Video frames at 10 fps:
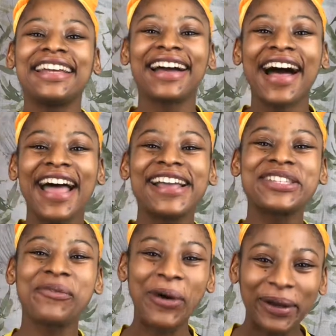
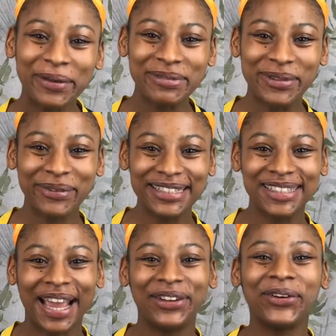guys, welcome to my
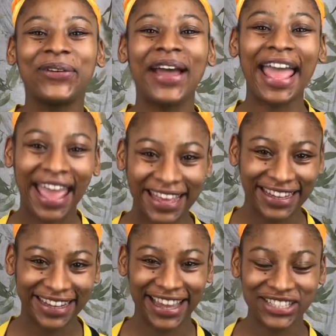channel Hair
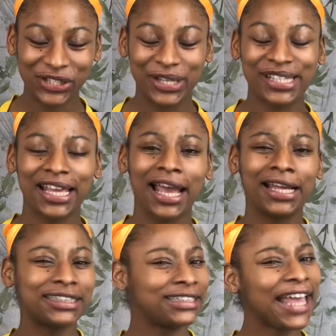Connections.
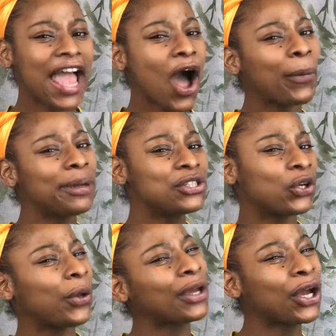Today I'll be
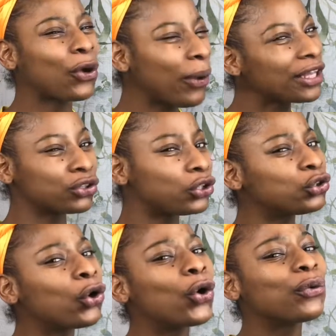doing a quick
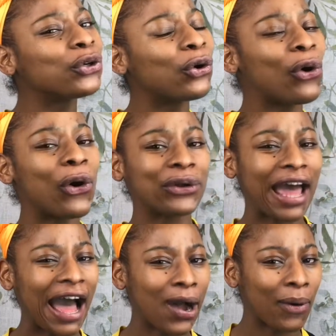tutorial on
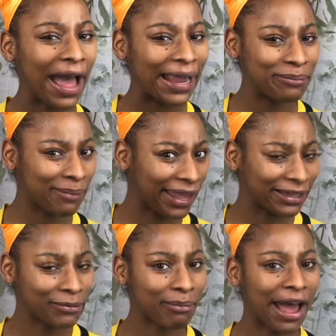how I
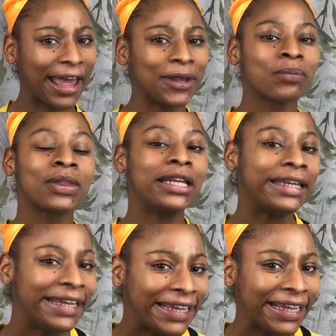make my
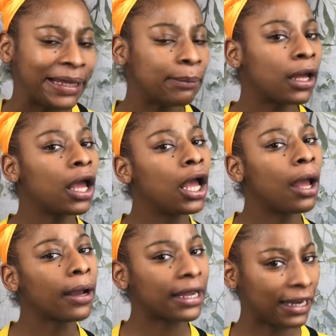Neem
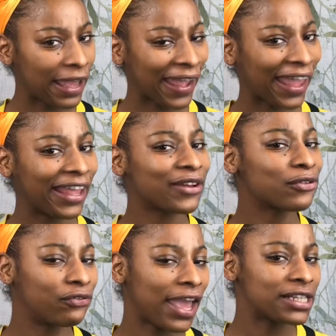clay
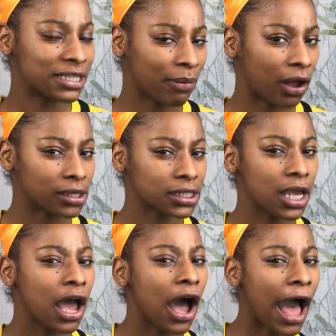face mask.
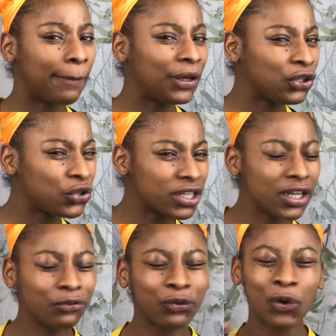I've been using
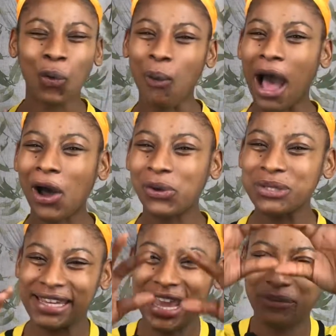it for a while
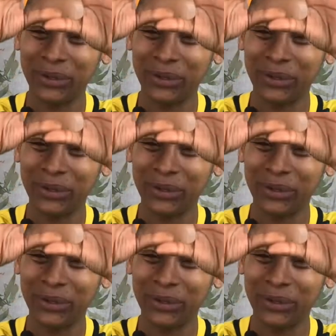to get rid